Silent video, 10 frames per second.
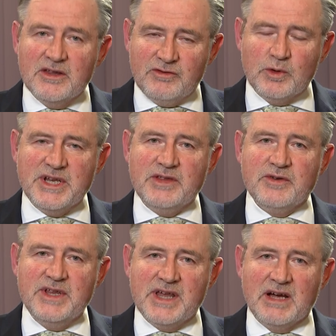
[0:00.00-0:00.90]
The
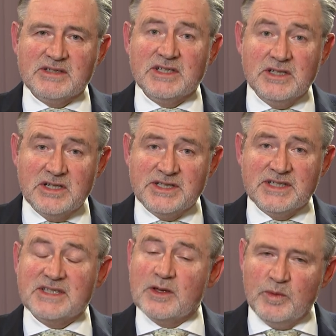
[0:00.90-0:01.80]
43,000
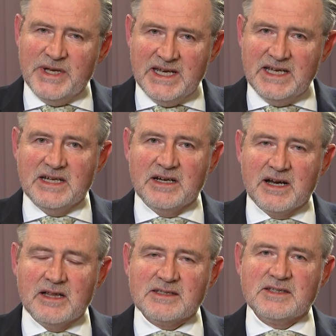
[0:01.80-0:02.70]
nurses that we need in our
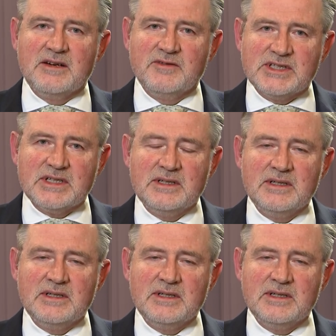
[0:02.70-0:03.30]
health service.